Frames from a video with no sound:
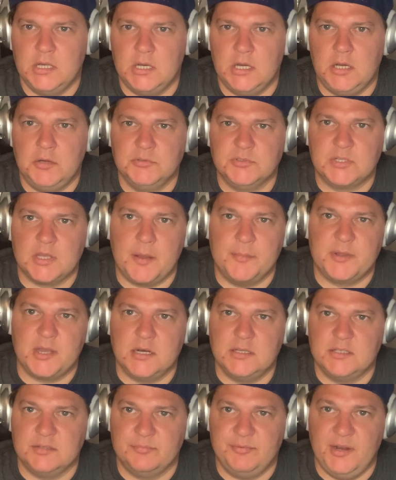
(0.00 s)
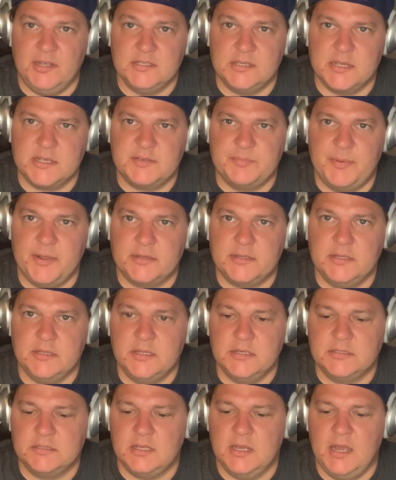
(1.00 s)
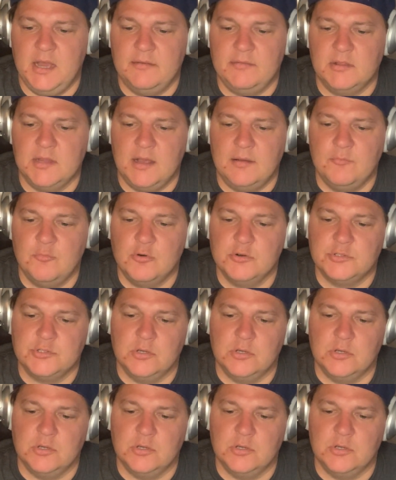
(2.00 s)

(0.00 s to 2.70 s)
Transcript: I'm kind of surprised. I expected this to have a lot more.